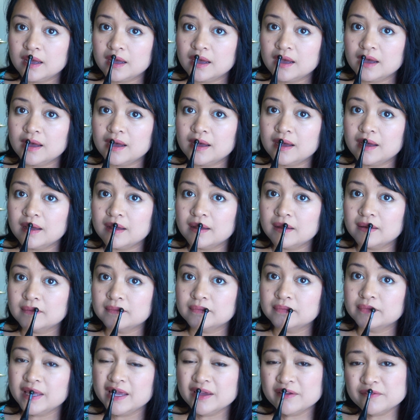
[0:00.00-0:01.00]

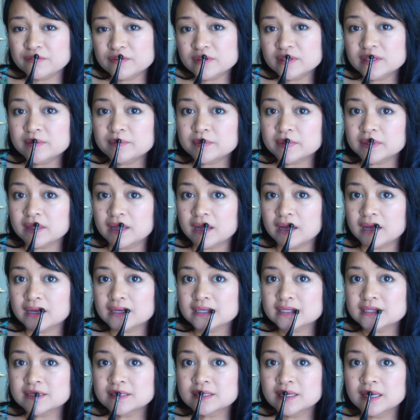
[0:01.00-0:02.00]
and for lip
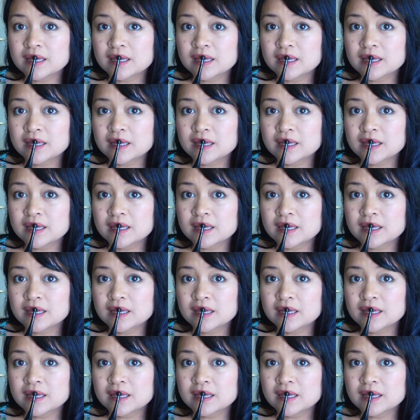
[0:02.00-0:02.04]
gloss.